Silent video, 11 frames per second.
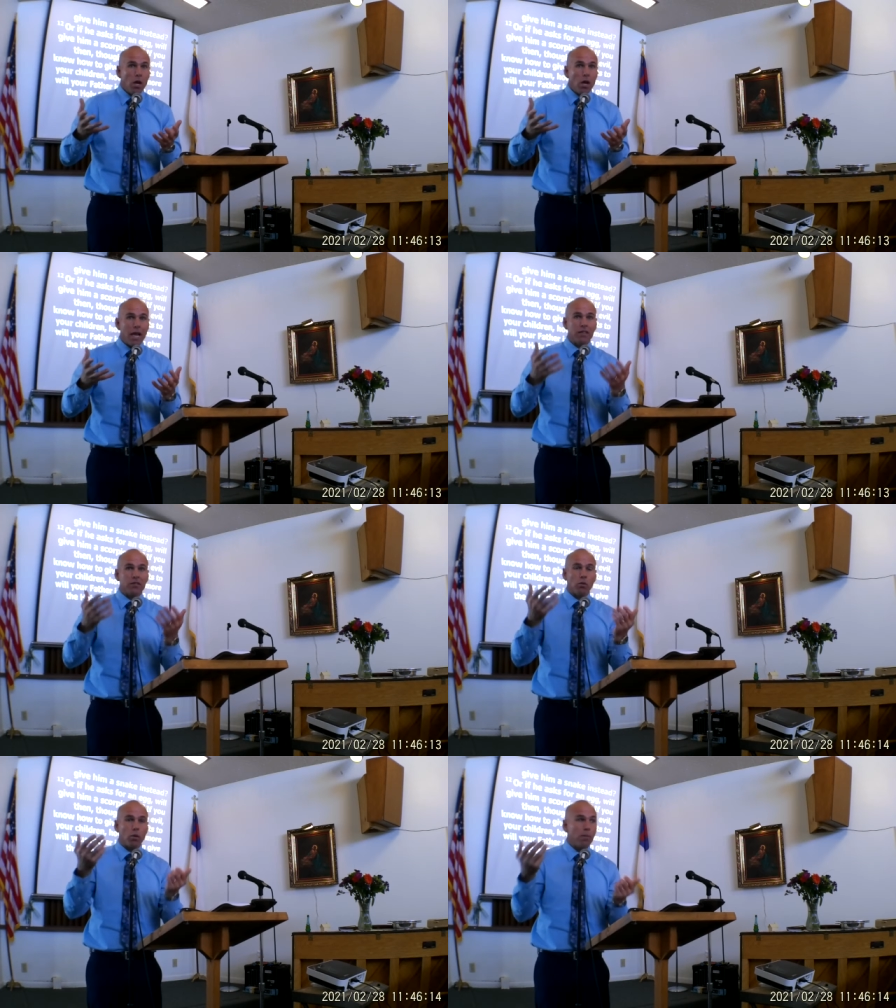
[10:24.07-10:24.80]
It's
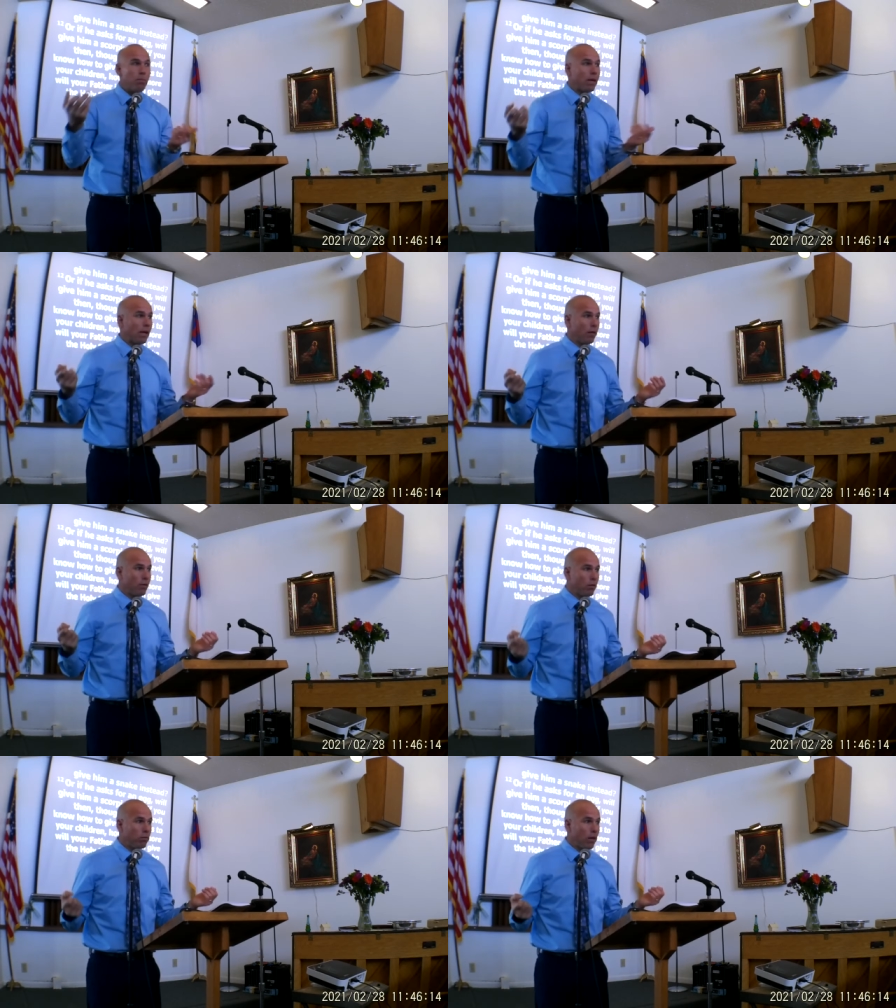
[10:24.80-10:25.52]
a ripping of
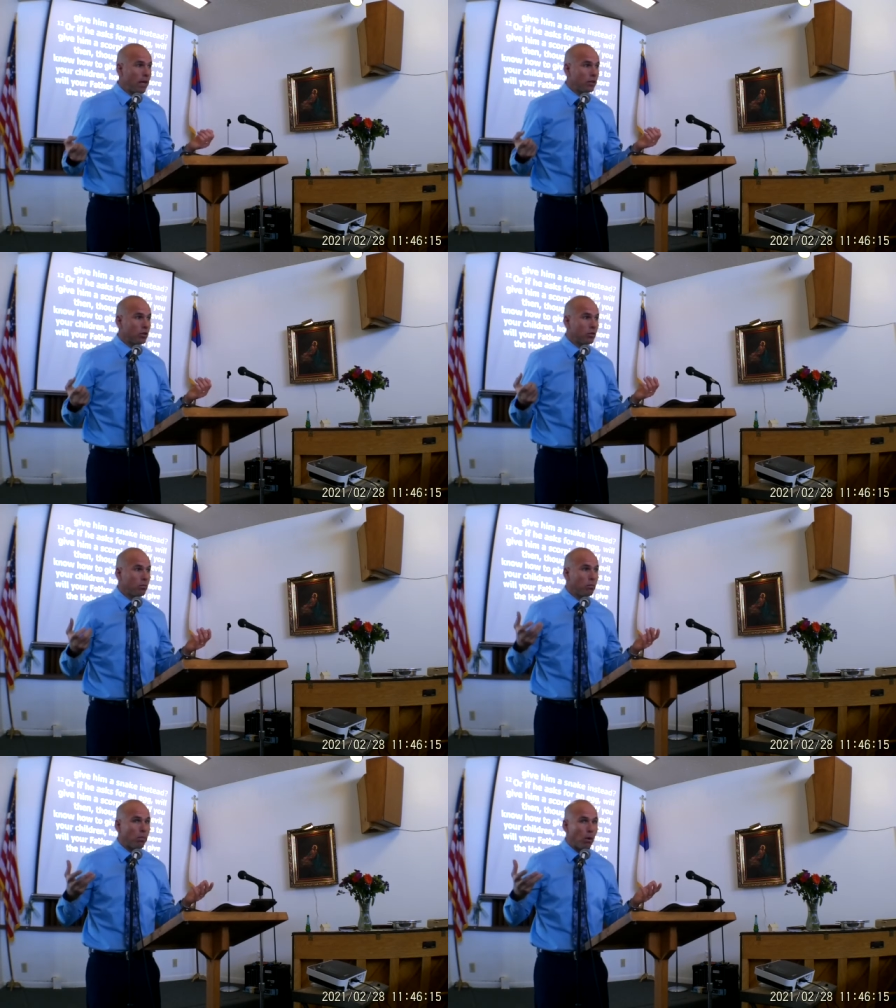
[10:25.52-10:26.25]
the flesh
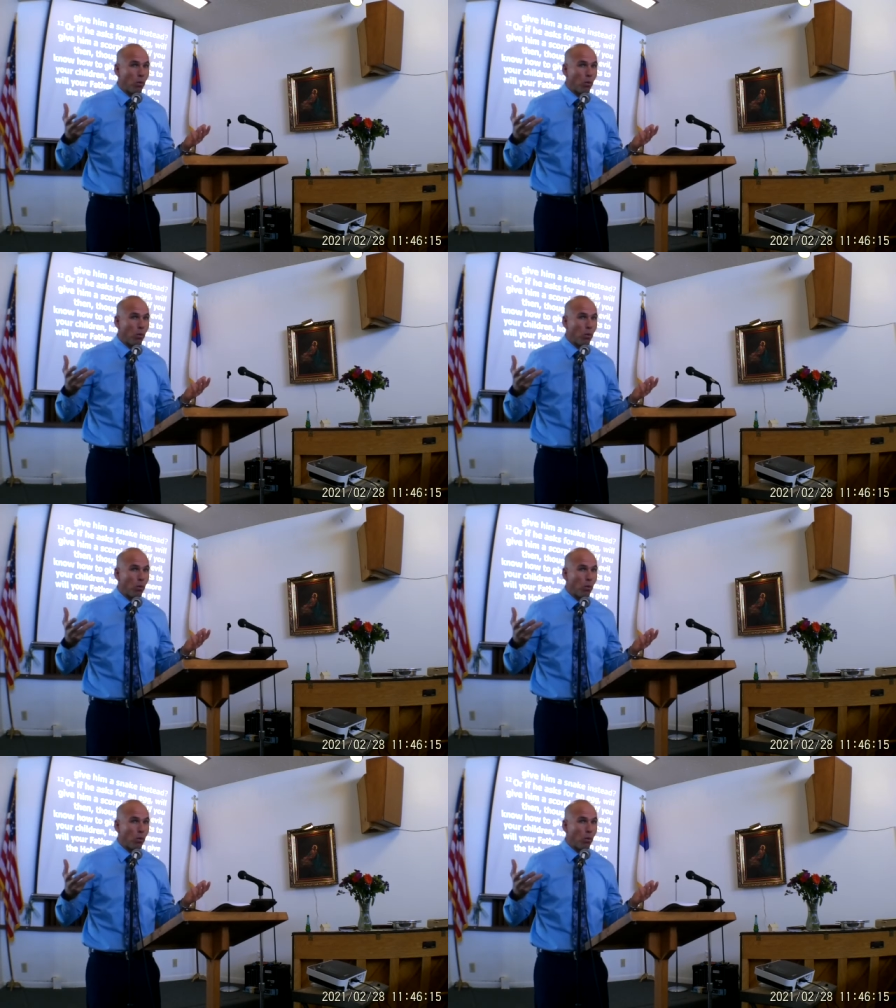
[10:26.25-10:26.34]
but